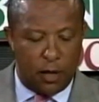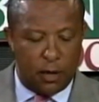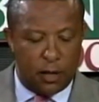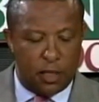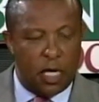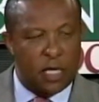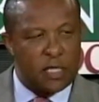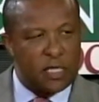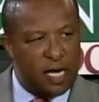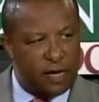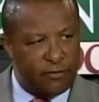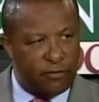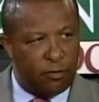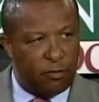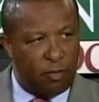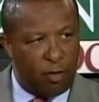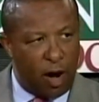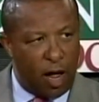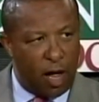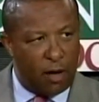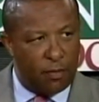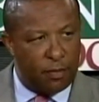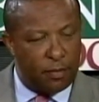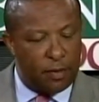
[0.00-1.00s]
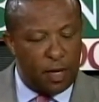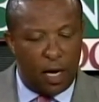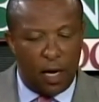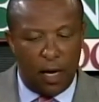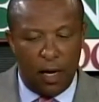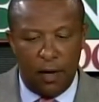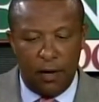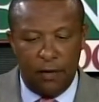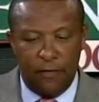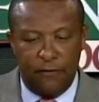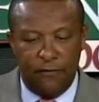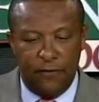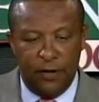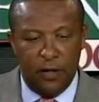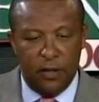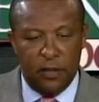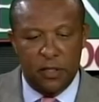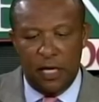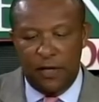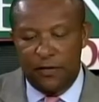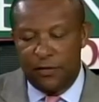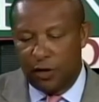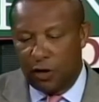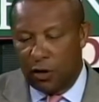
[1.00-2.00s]
does have a problem,
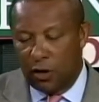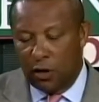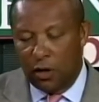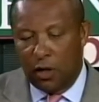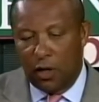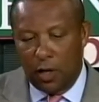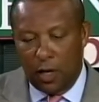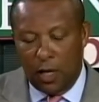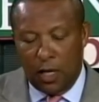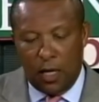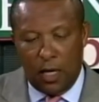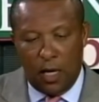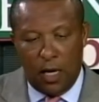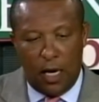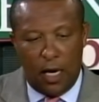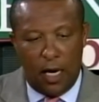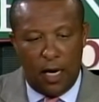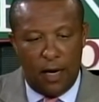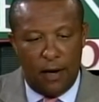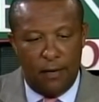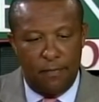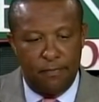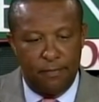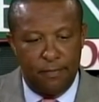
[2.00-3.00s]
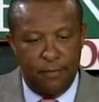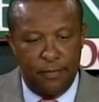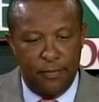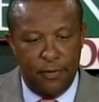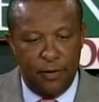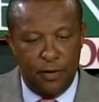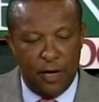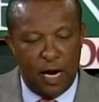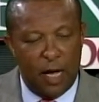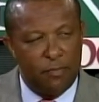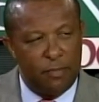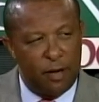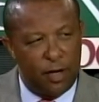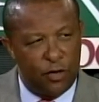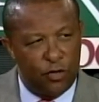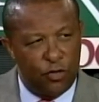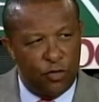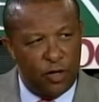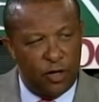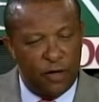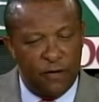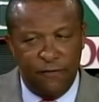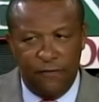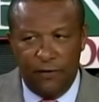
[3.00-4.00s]
feels that they're not being
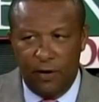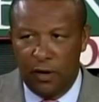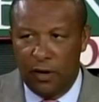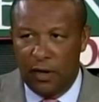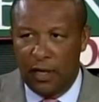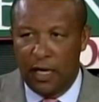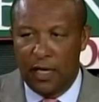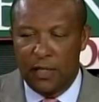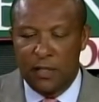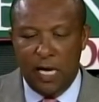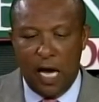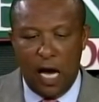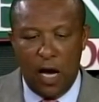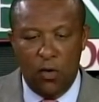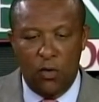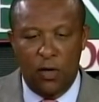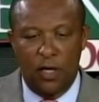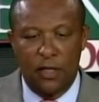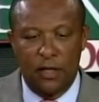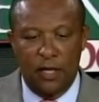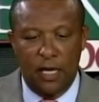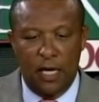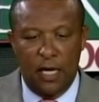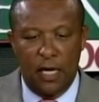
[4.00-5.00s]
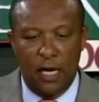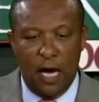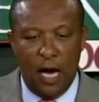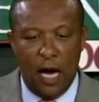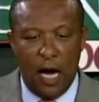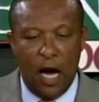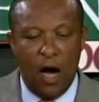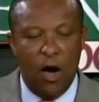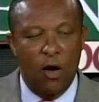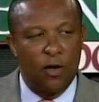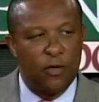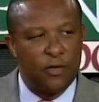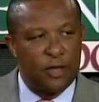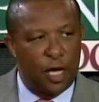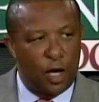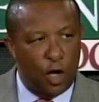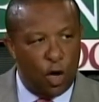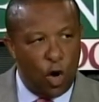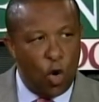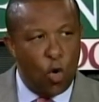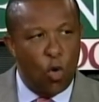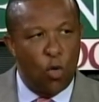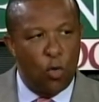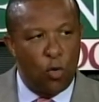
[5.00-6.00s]
treated fairly, I guess, how can they
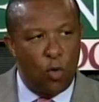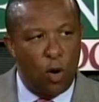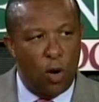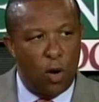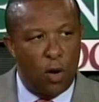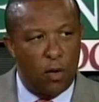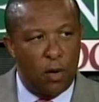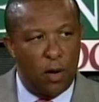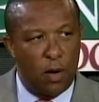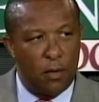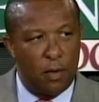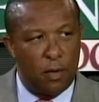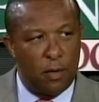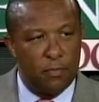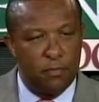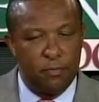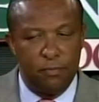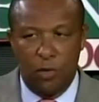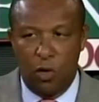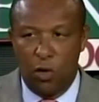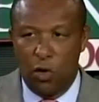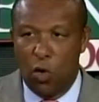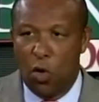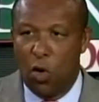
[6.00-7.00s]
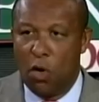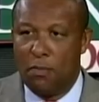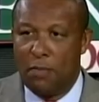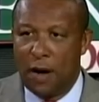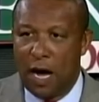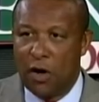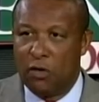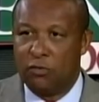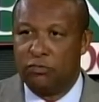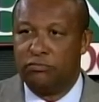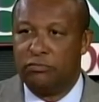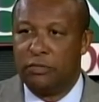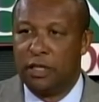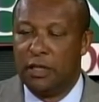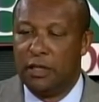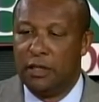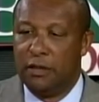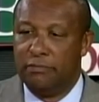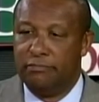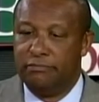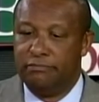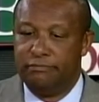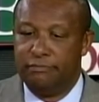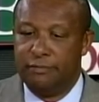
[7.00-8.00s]
go about
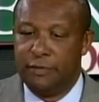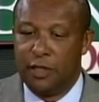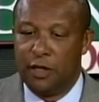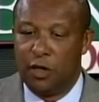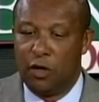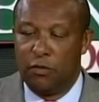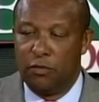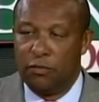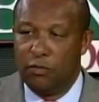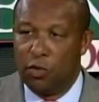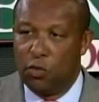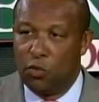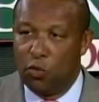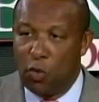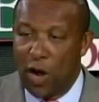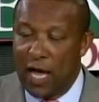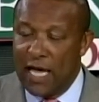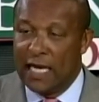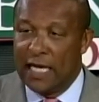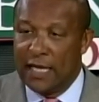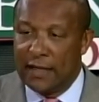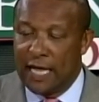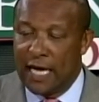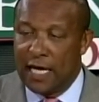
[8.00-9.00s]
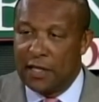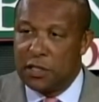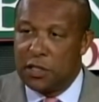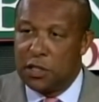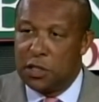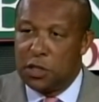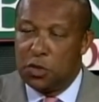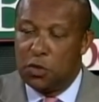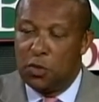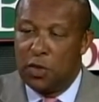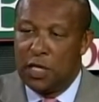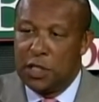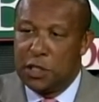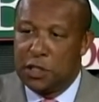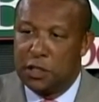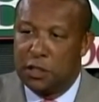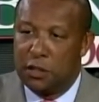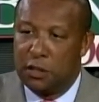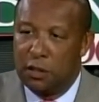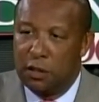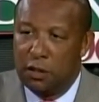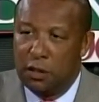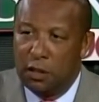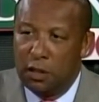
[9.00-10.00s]
righting that
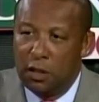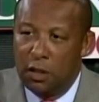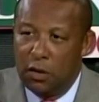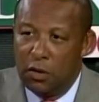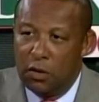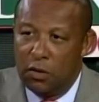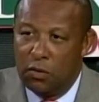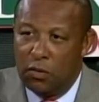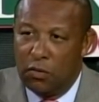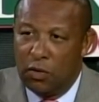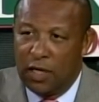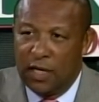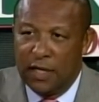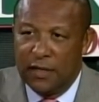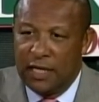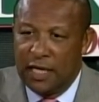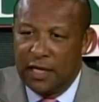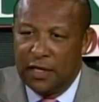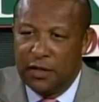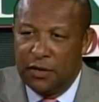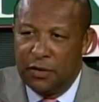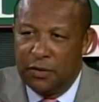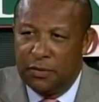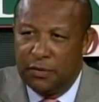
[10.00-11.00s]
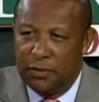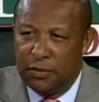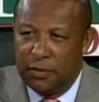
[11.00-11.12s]
situation? What can they do?